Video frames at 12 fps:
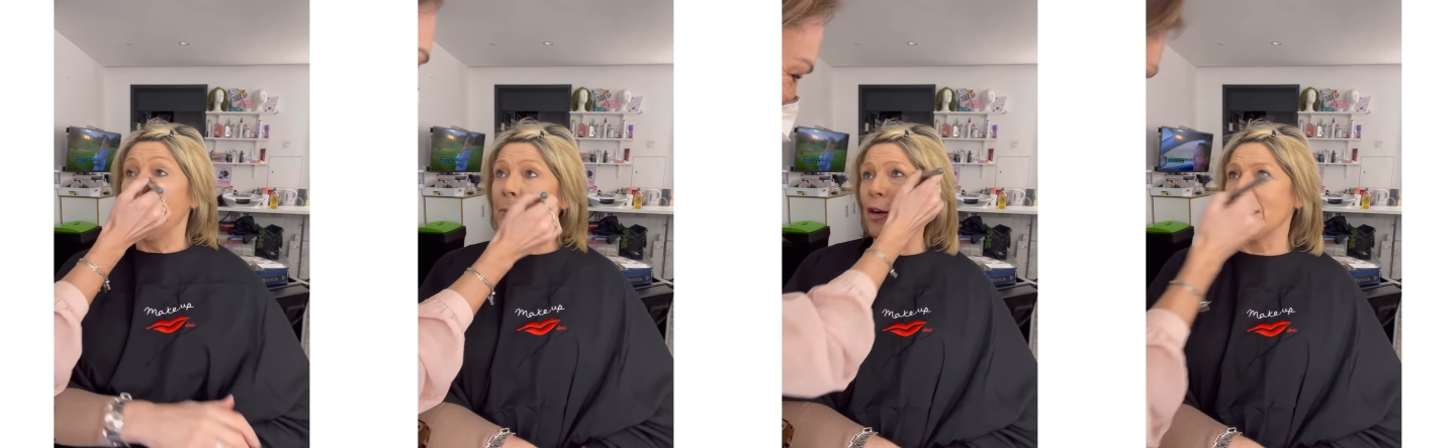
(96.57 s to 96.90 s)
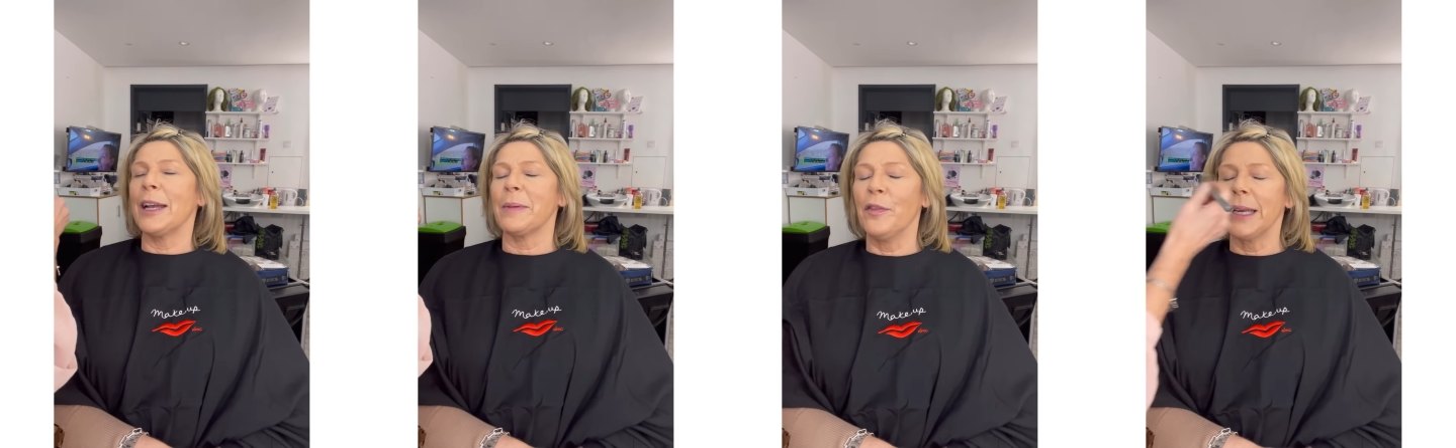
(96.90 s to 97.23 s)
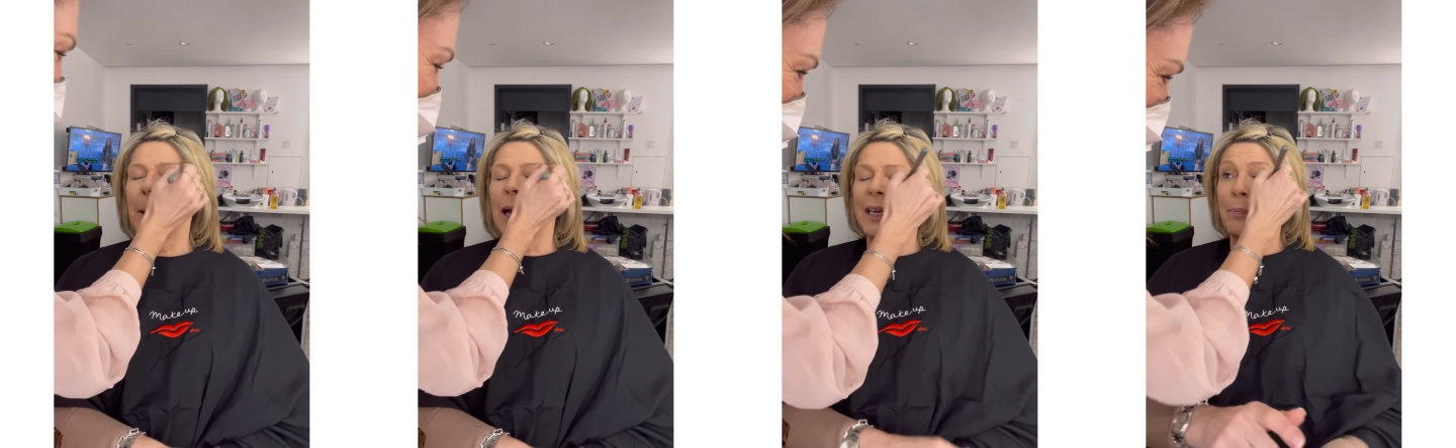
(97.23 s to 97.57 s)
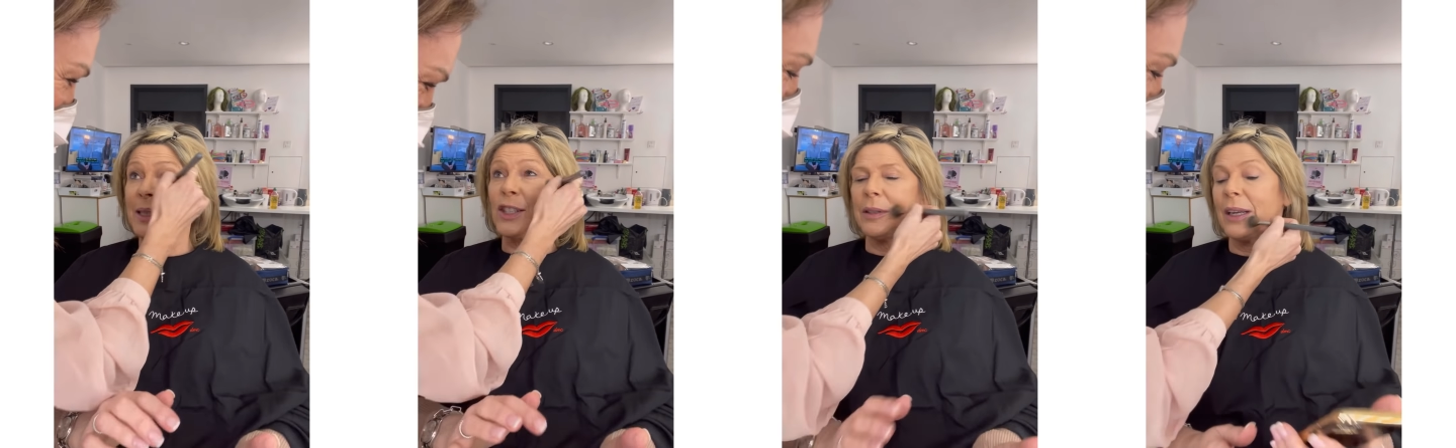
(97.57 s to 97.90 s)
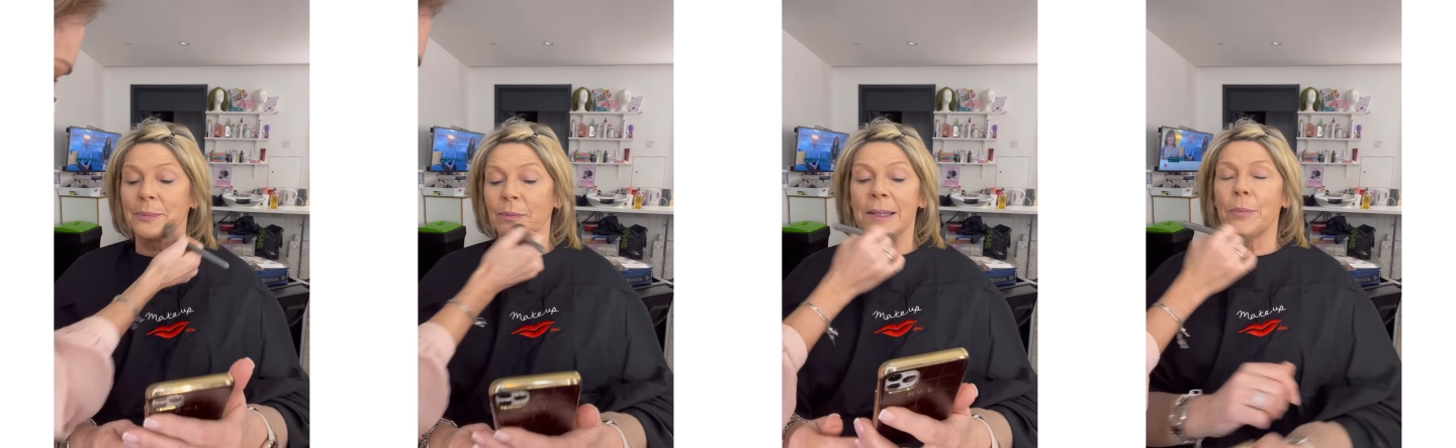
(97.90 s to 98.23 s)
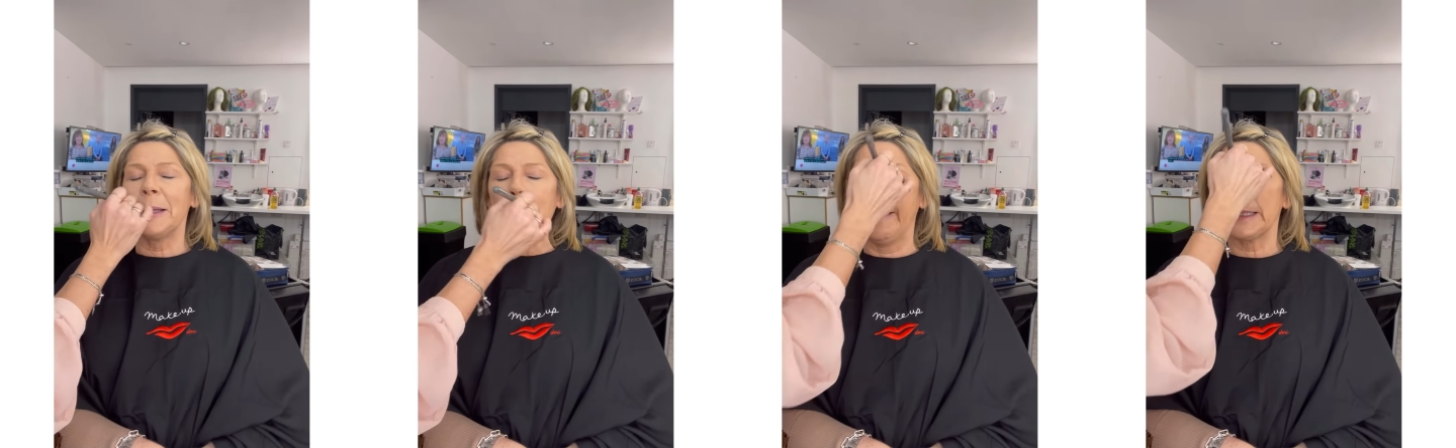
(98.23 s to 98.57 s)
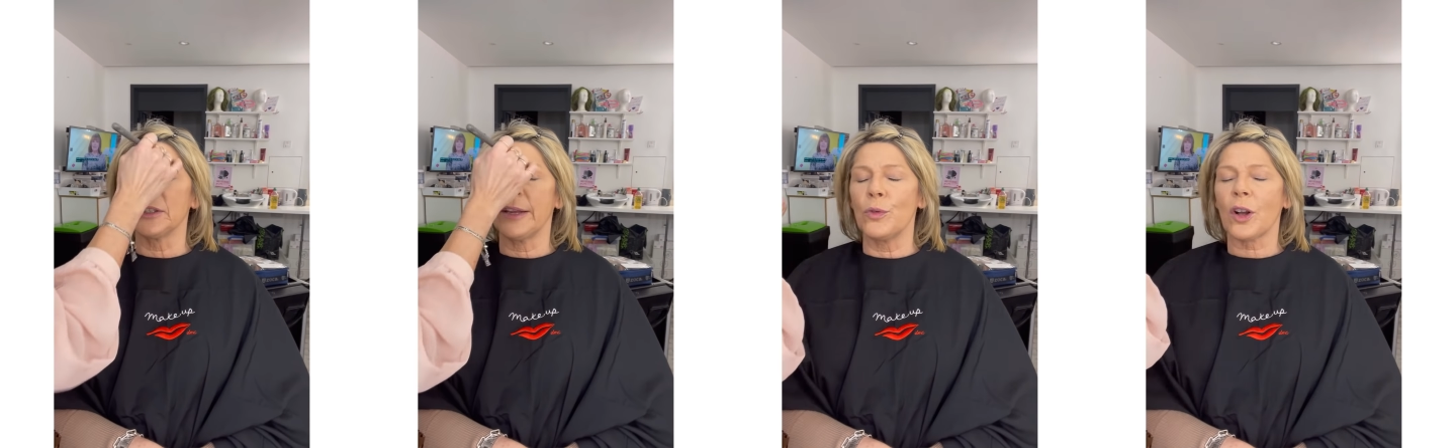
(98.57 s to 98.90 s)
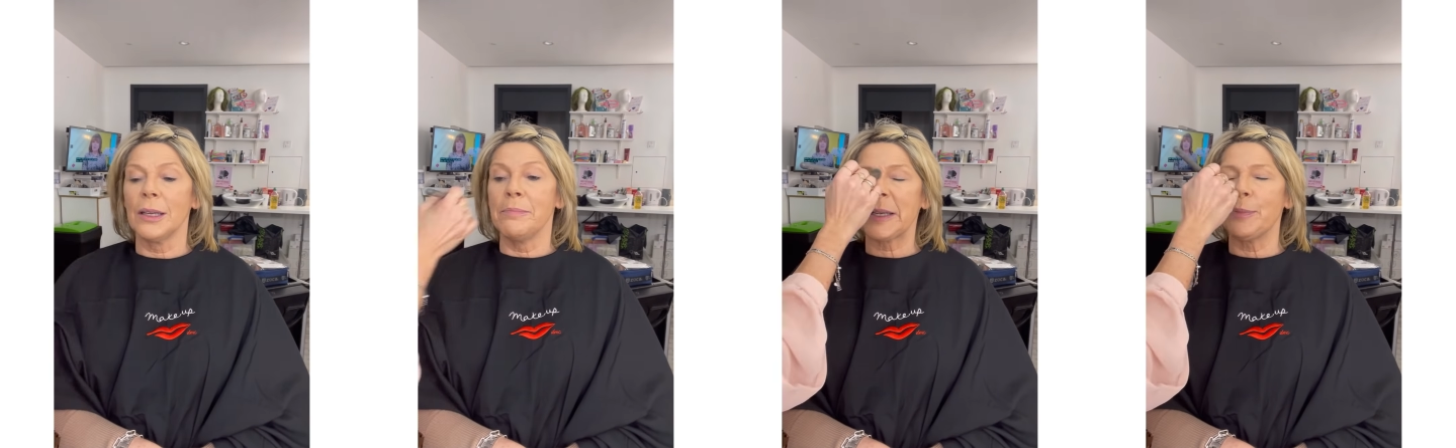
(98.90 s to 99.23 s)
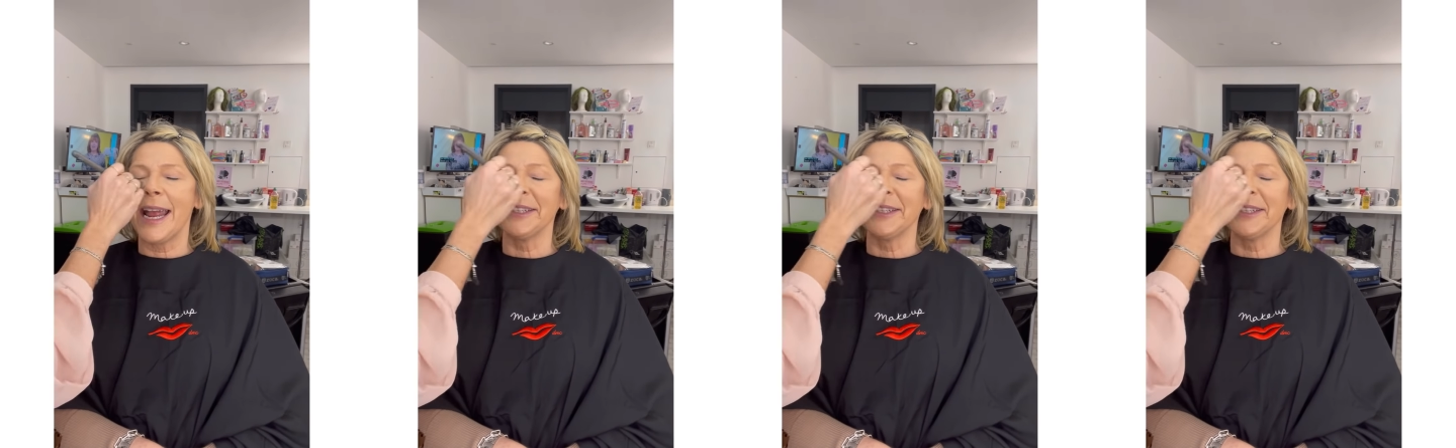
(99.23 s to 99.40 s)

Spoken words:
There she's showing me somebody's Instagram account there, look.